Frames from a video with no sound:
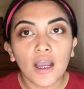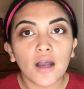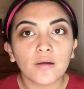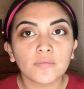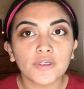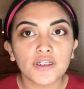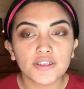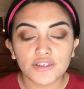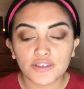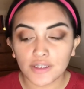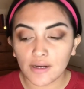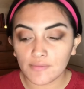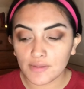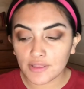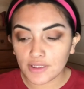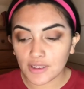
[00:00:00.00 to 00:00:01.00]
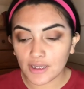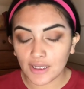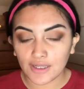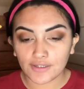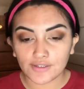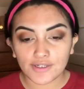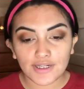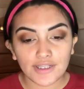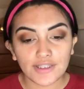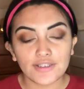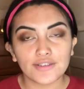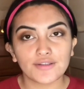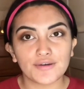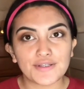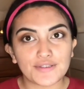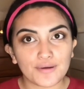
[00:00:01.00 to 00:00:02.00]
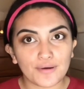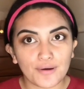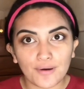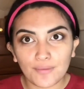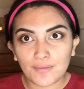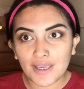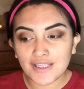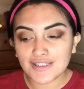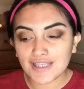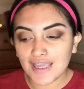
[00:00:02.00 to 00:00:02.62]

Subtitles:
I'm gonna start with the cut crease. So as always,